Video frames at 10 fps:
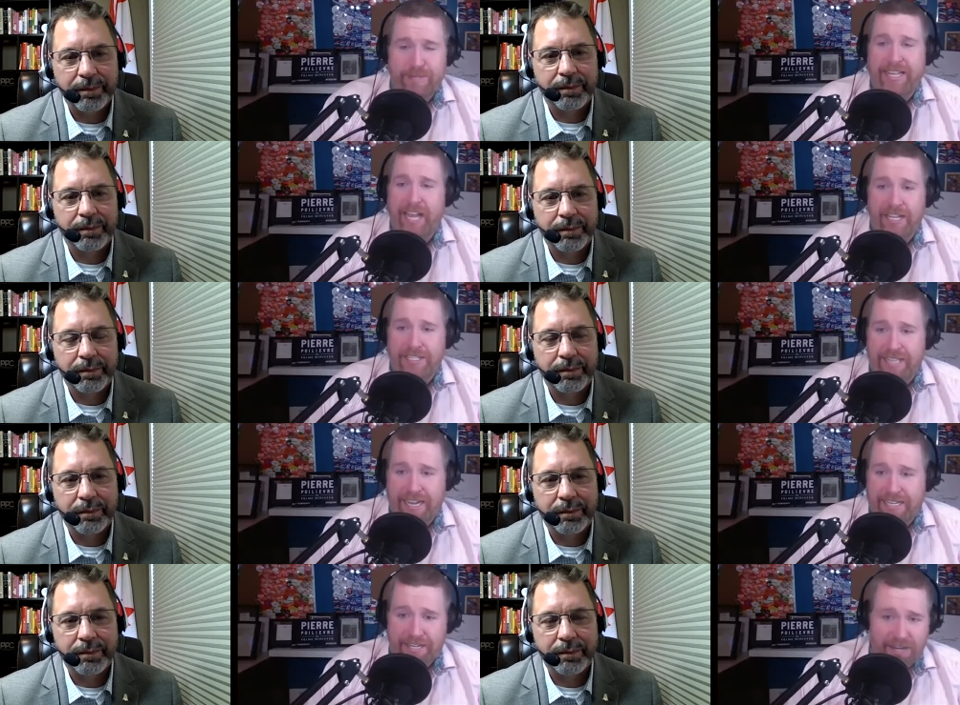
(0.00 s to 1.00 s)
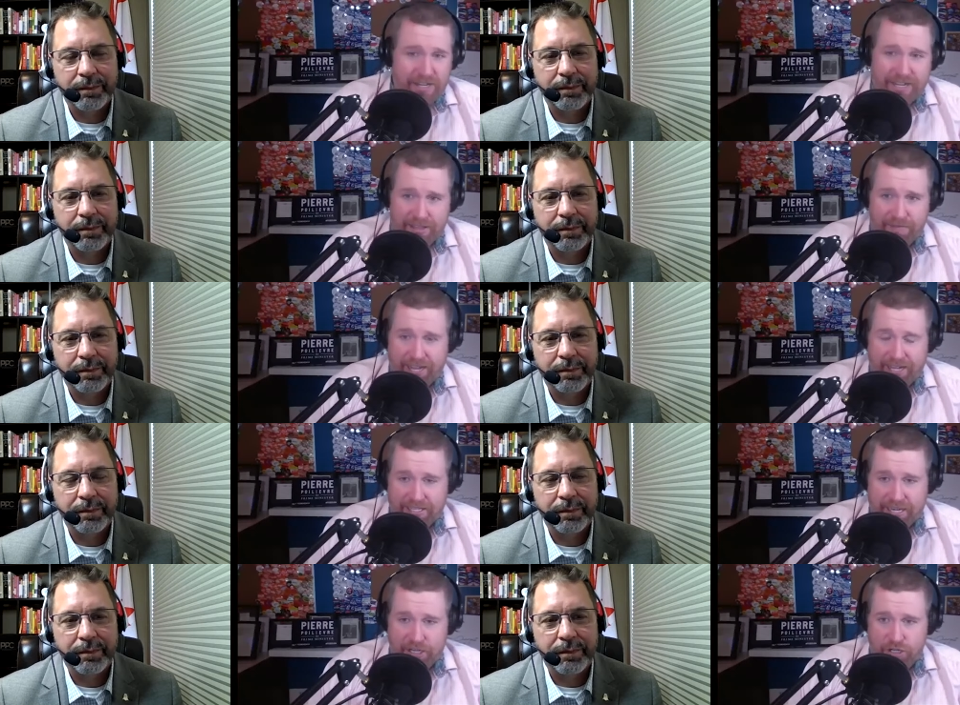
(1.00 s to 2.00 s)
Speaker 1: because they did not get the
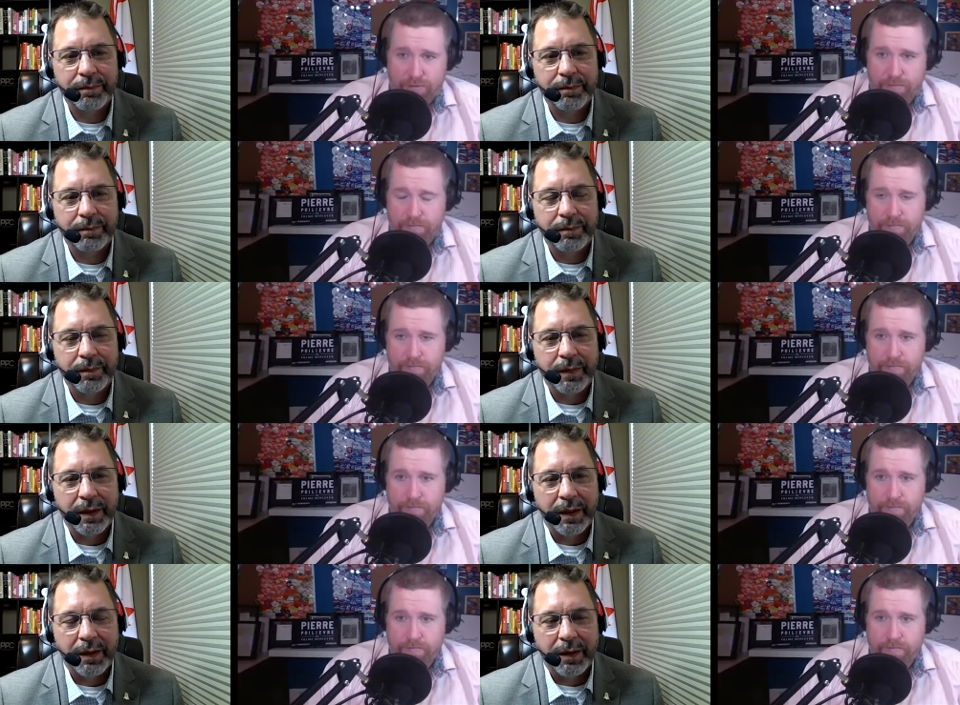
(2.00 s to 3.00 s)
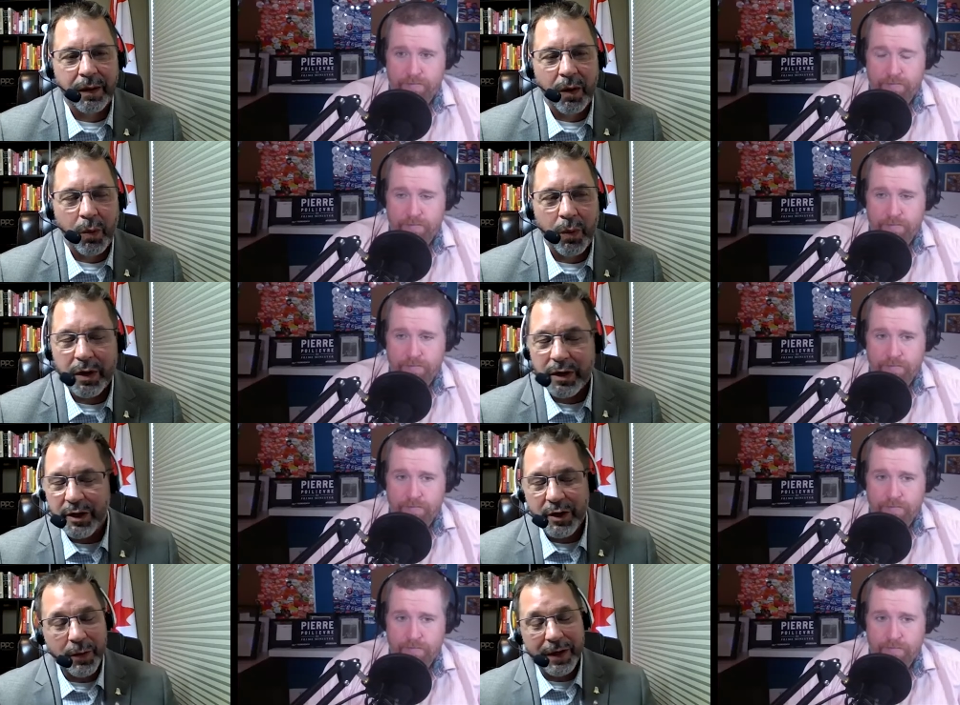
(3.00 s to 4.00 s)
vaccination? Well,
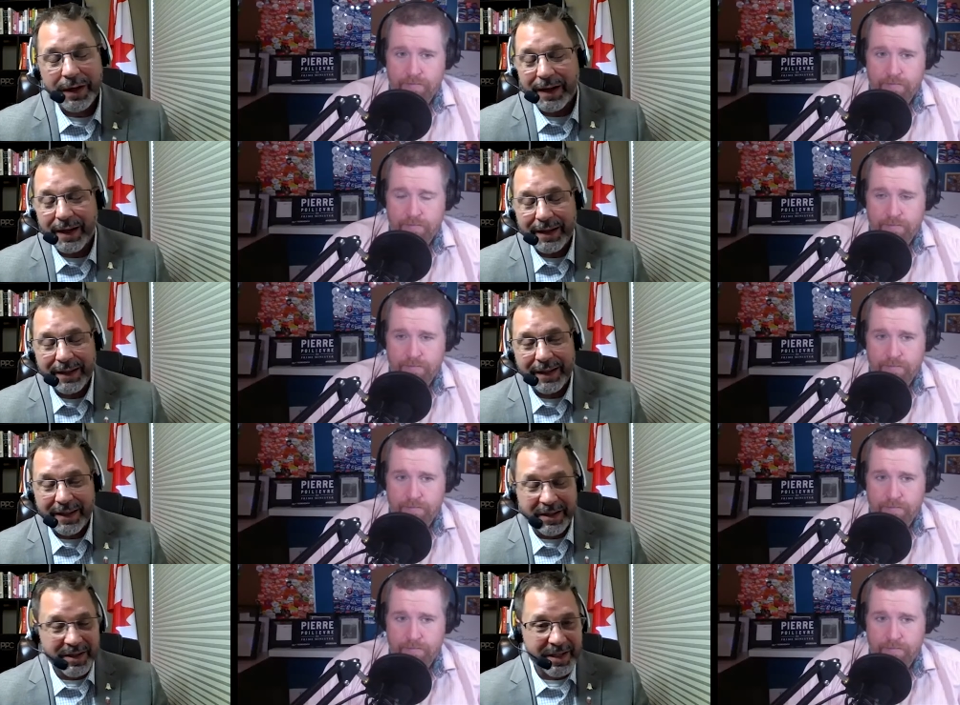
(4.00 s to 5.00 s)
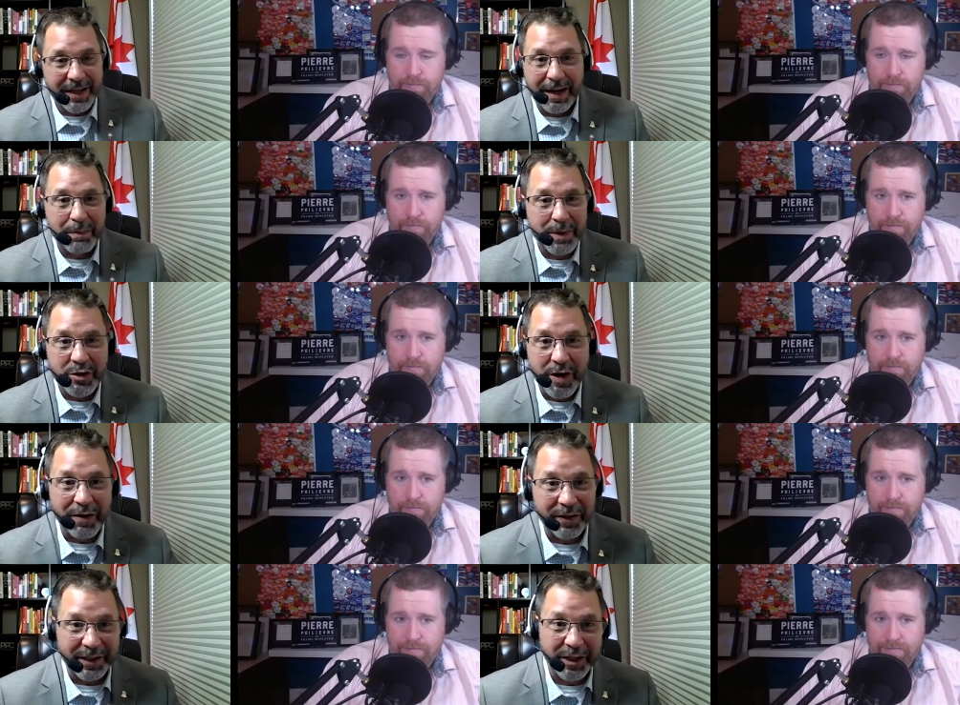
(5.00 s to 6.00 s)
you know what? Like
Speaker 2: you said, I've been
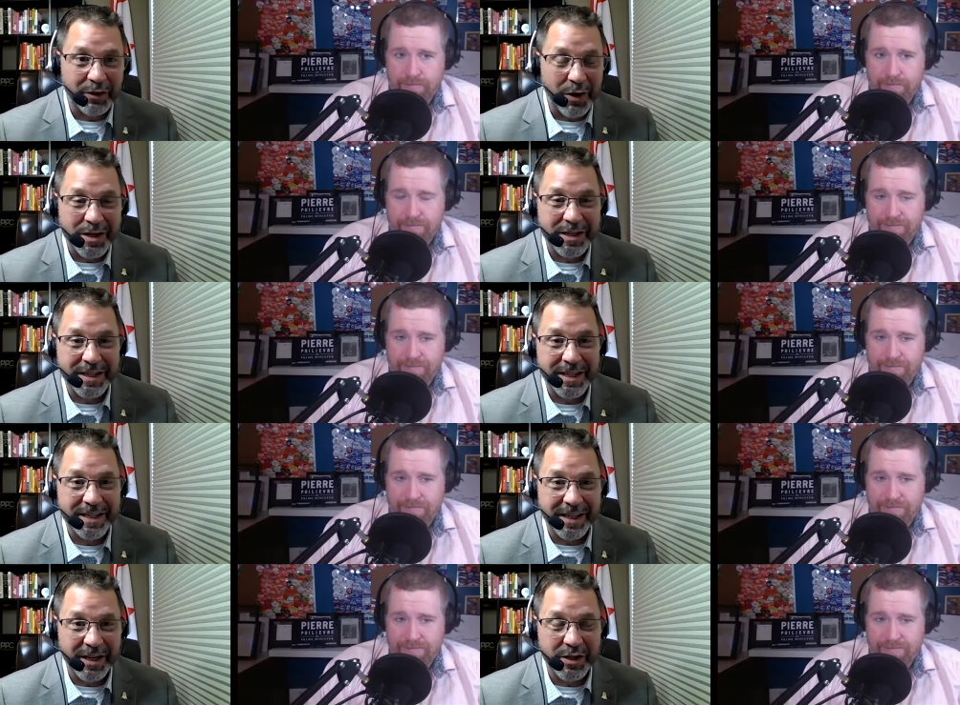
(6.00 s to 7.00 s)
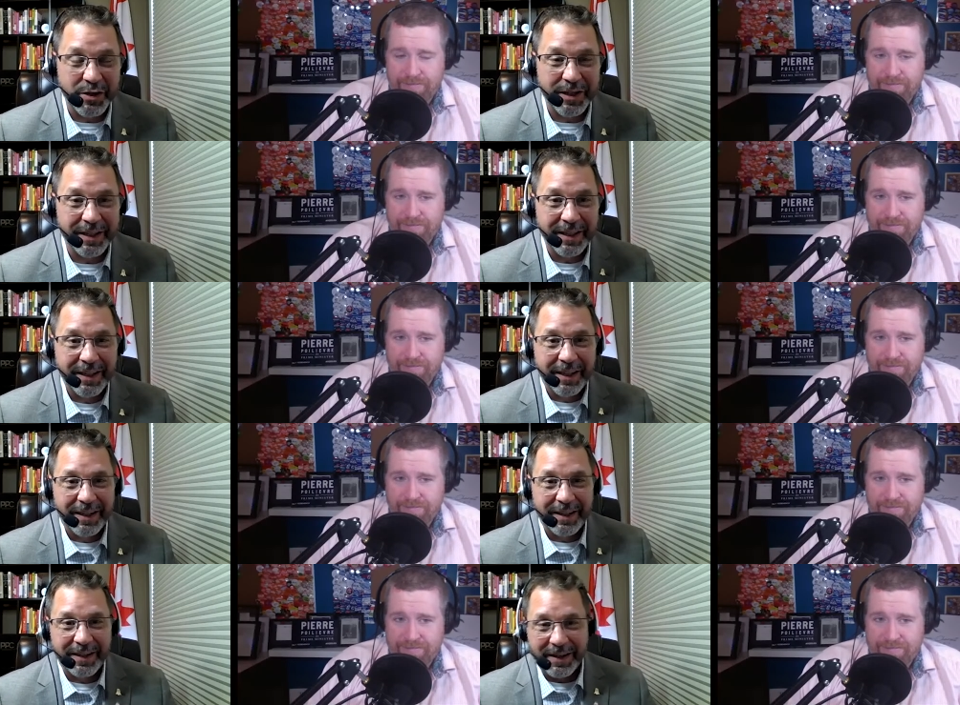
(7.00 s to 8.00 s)
traveling across this country.
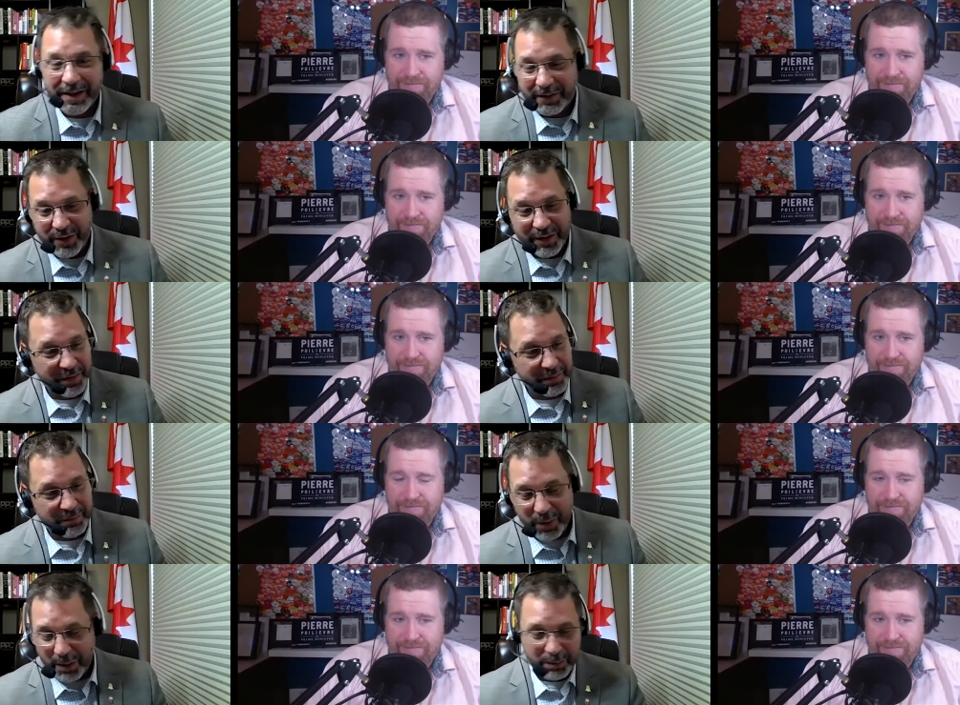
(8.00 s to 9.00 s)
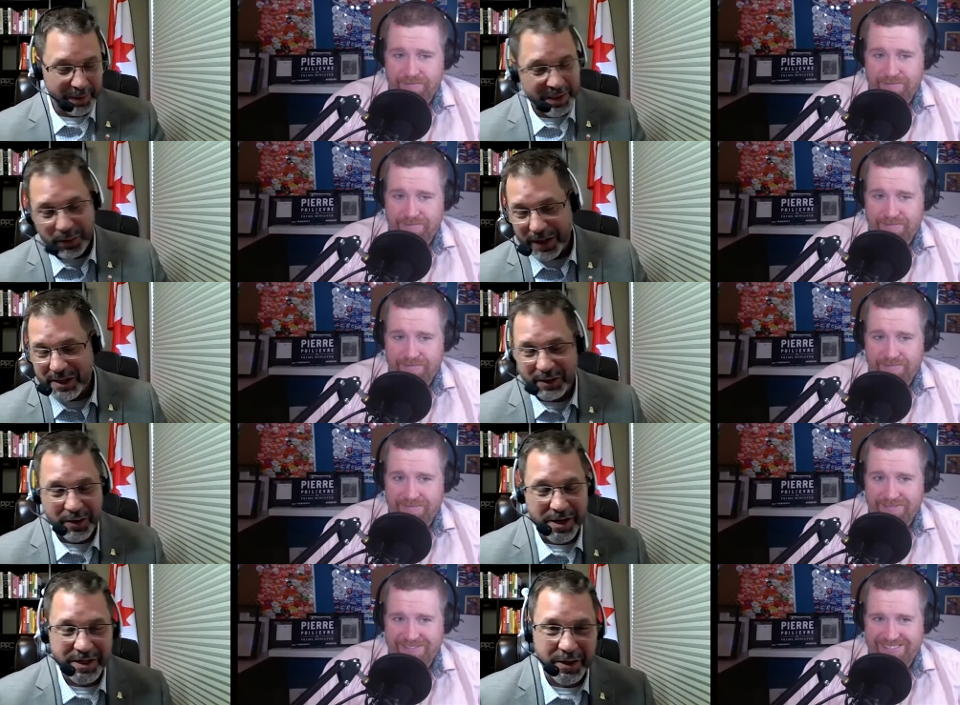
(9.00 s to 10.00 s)
I've driven probably twice
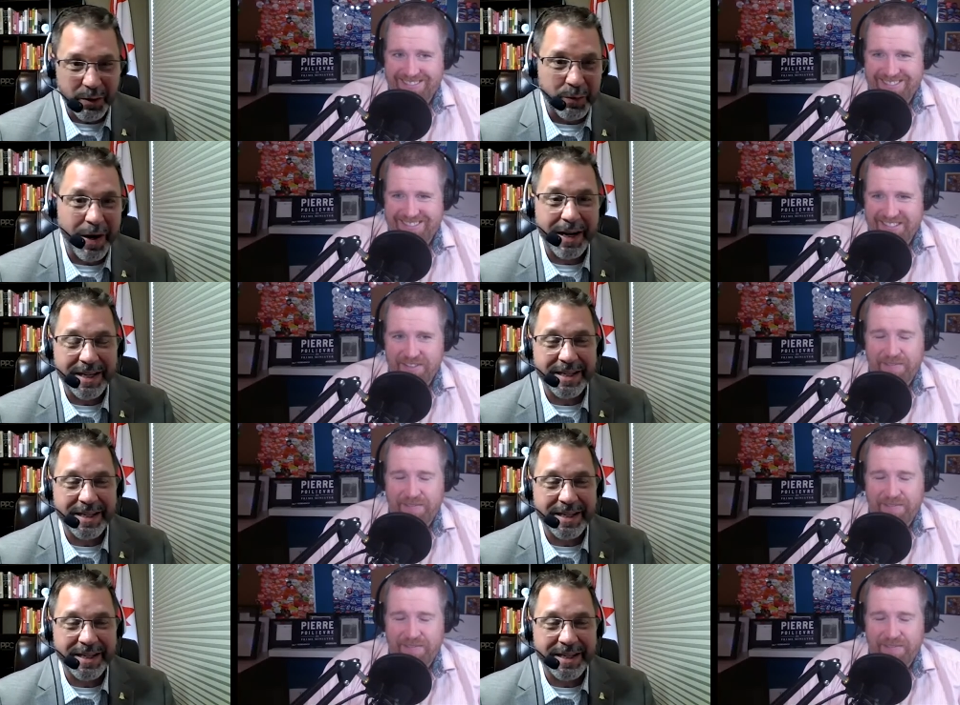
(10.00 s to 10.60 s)
across it already